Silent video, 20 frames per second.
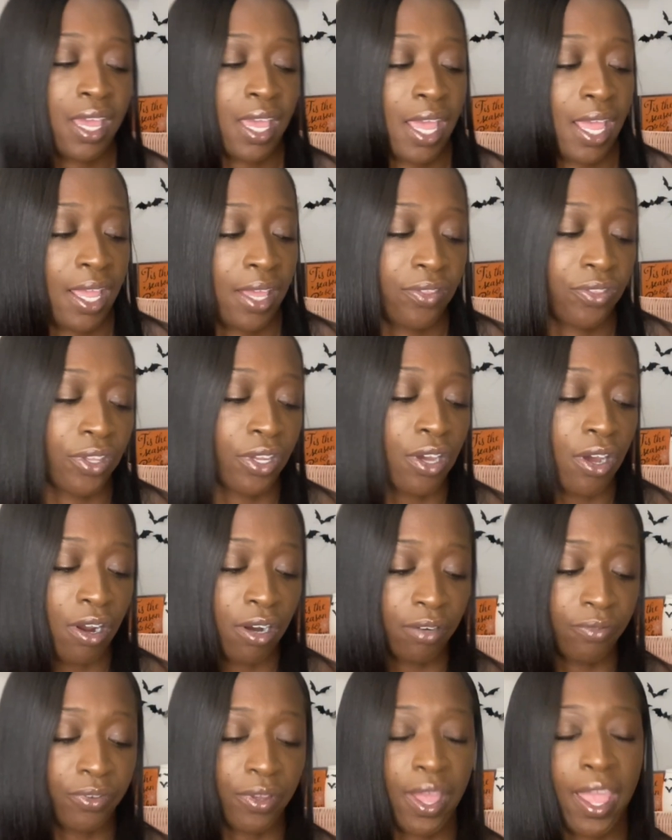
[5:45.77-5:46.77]
And the
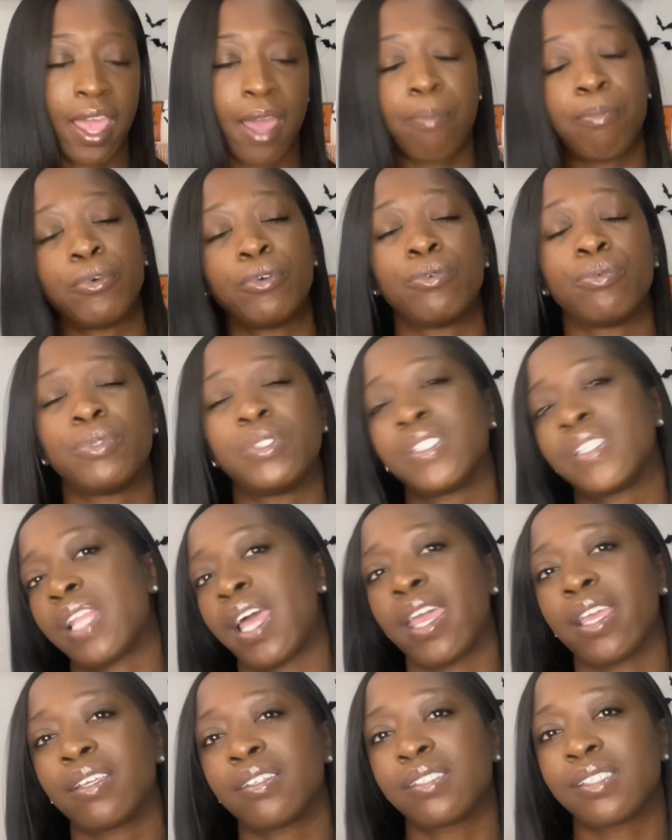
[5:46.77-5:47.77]
Carnival Apple was
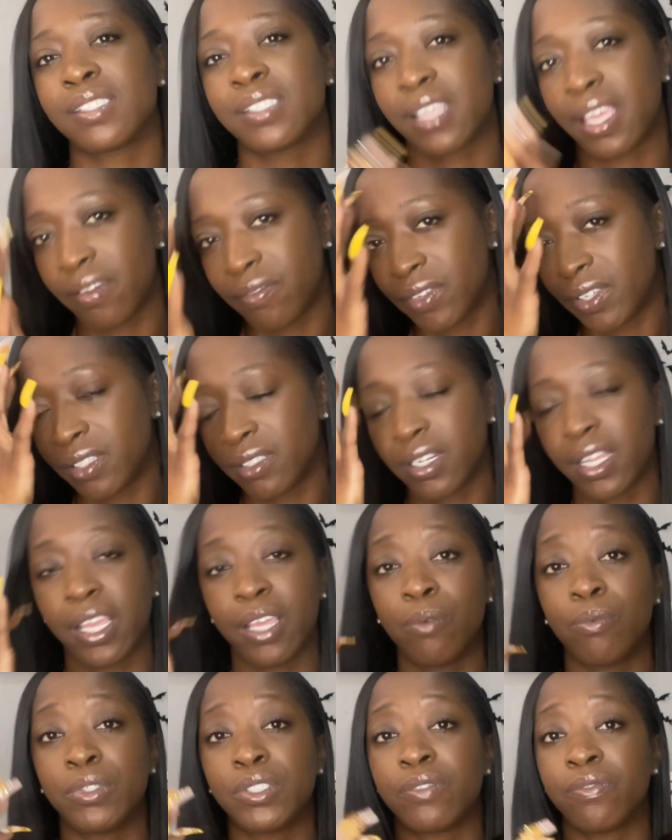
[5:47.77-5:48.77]
like 7.
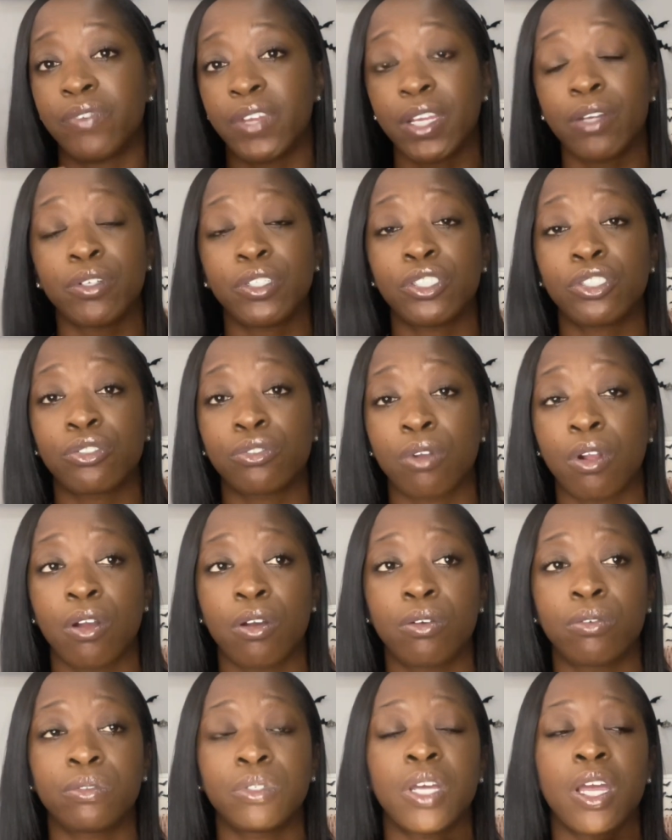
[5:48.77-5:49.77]
It was very
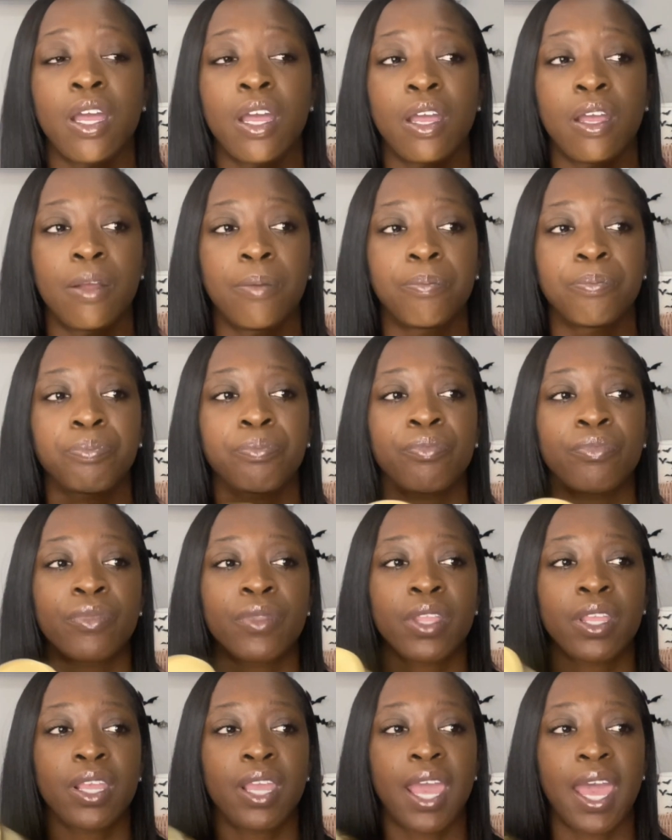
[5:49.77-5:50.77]
strong.
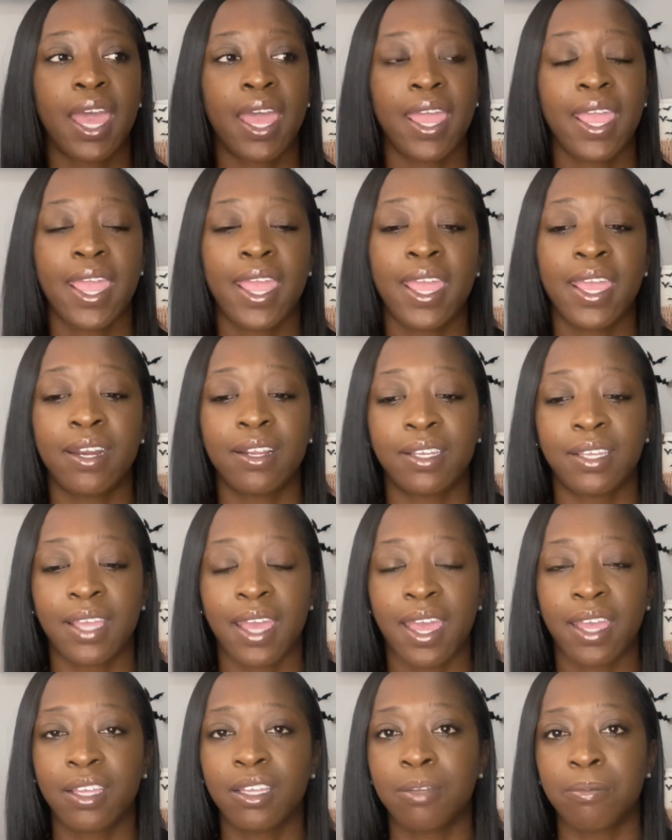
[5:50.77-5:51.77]
I had a
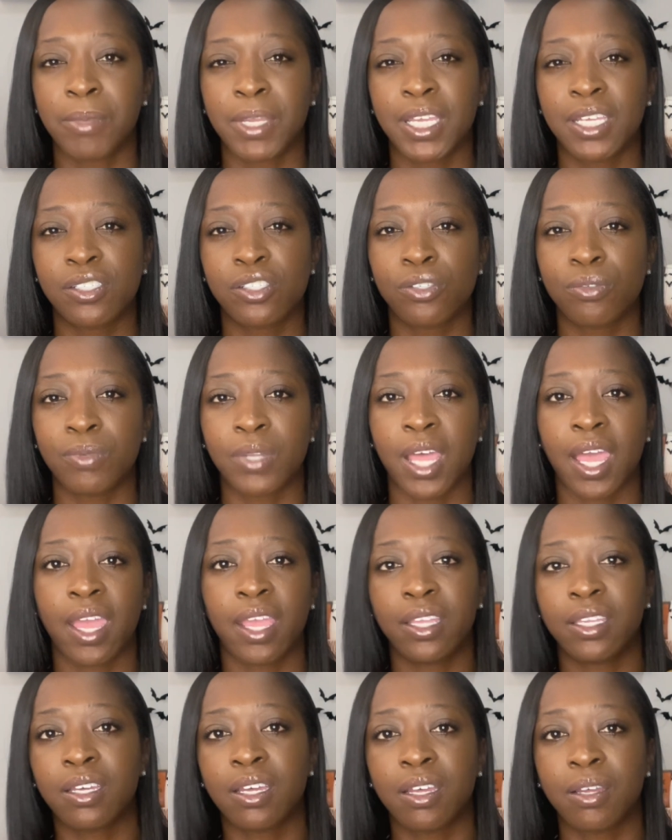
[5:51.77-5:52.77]
guy come in to
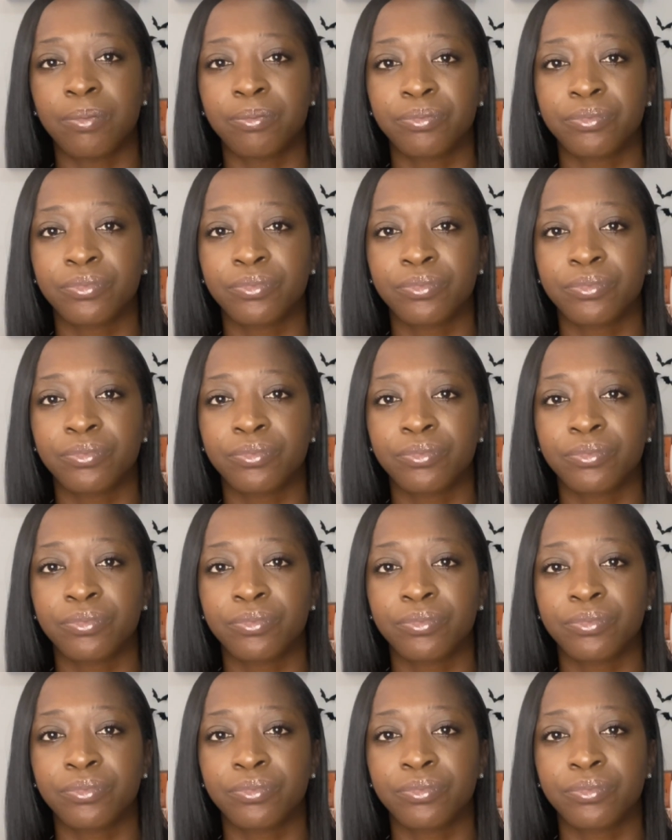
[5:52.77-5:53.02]
like, I